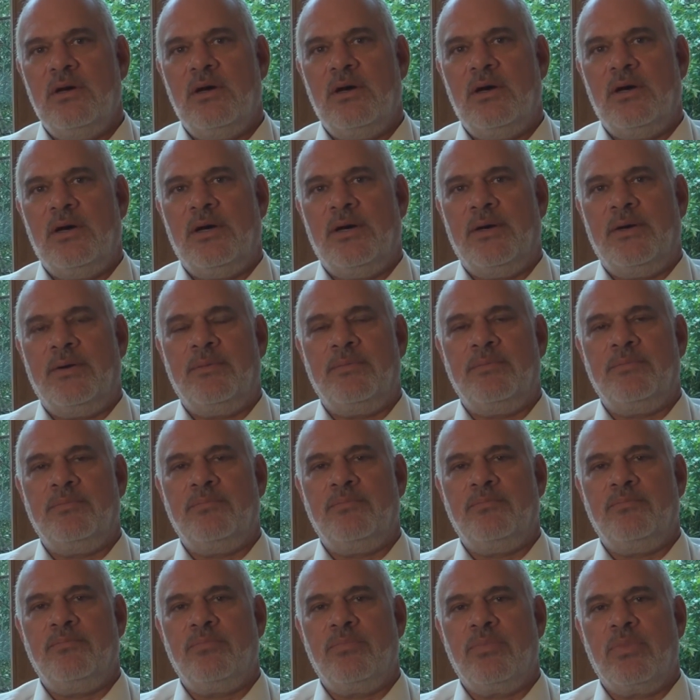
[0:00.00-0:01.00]

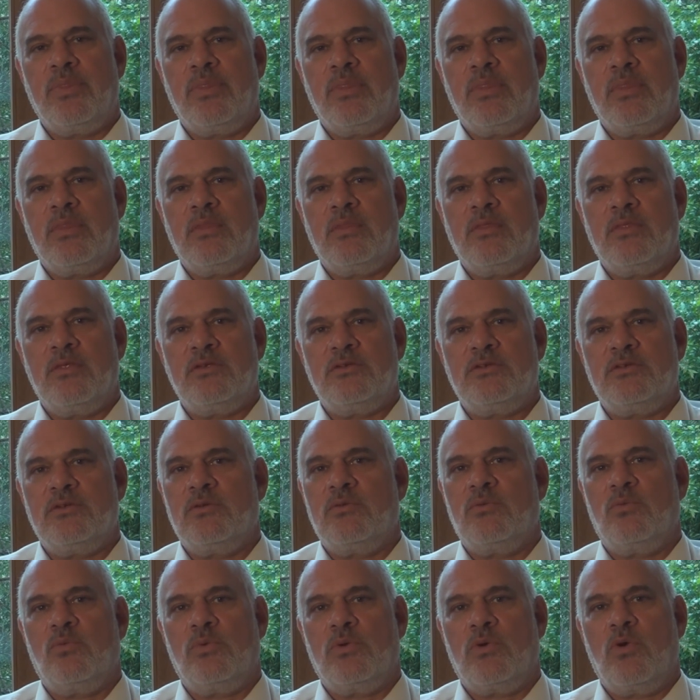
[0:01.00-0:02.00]
This
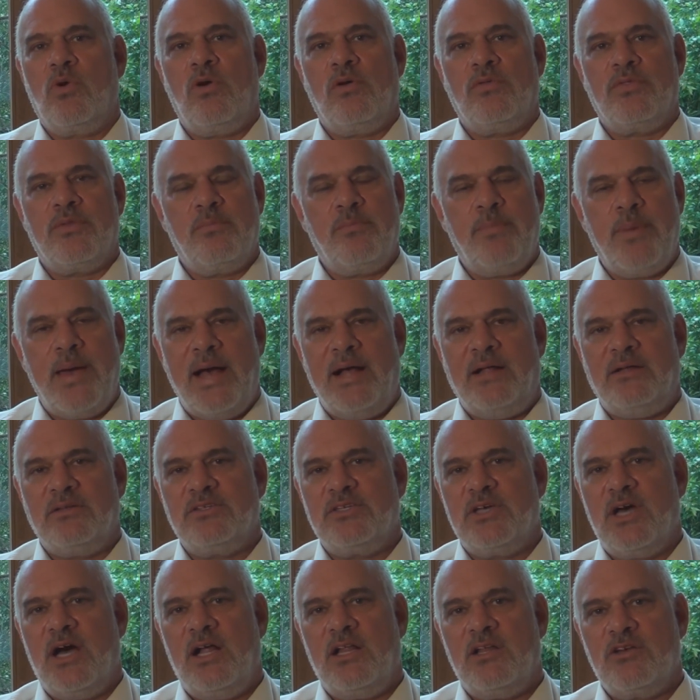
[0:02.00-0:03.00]
is called the bowel
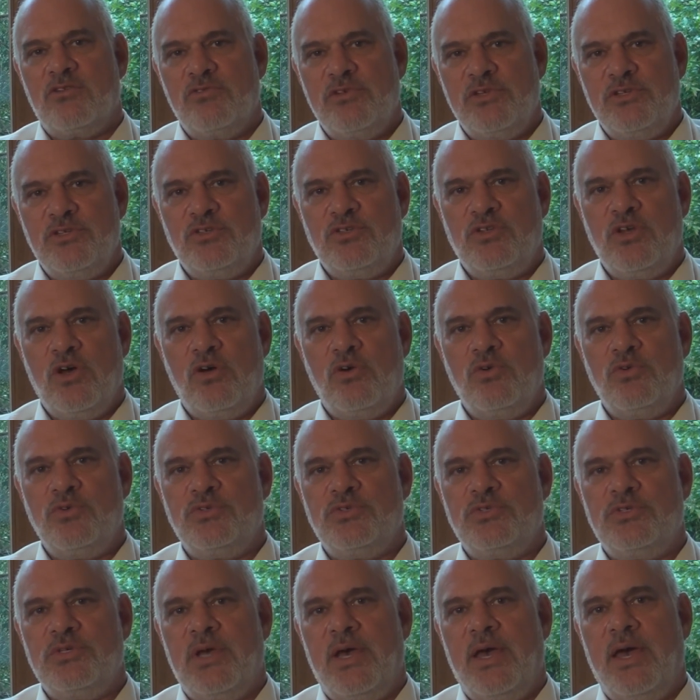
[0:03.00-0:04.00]
tolerance
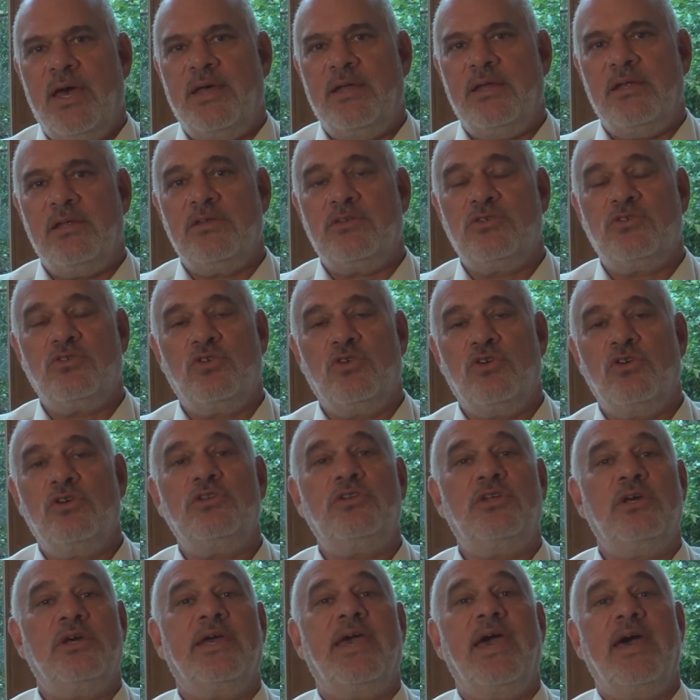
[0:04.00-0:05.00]
dose, and it's
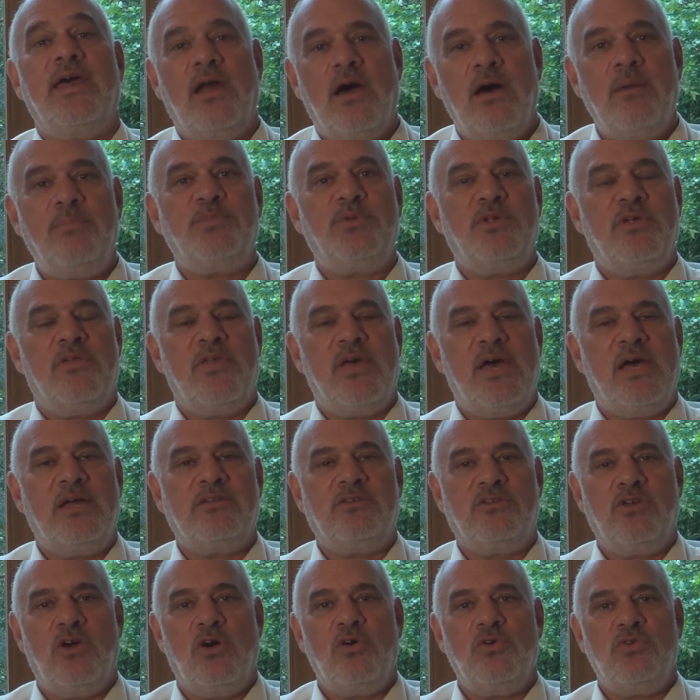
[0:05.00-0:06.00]
good to get up to
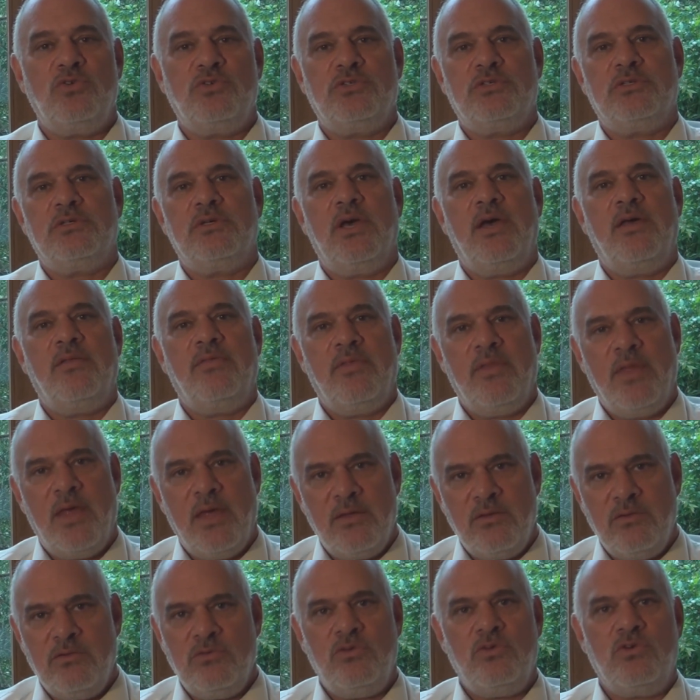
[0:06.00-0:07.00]
that dose, and
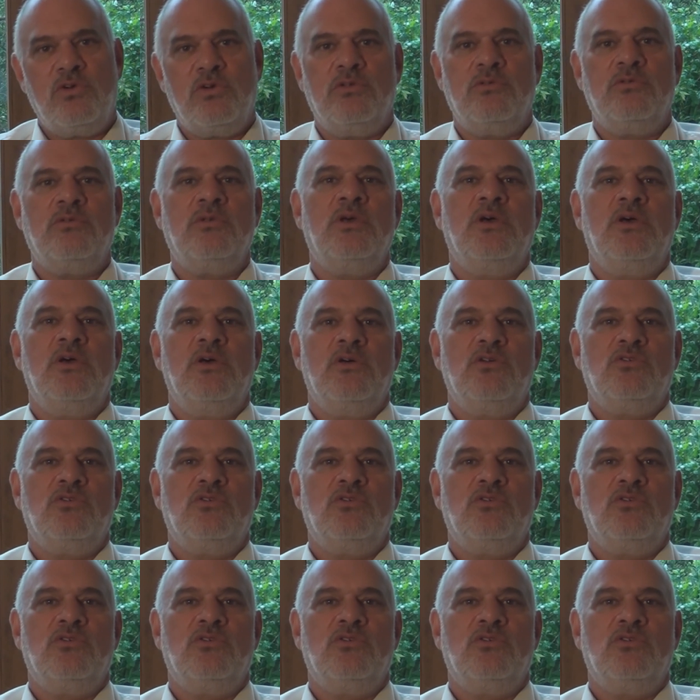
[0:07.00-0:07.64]
then you can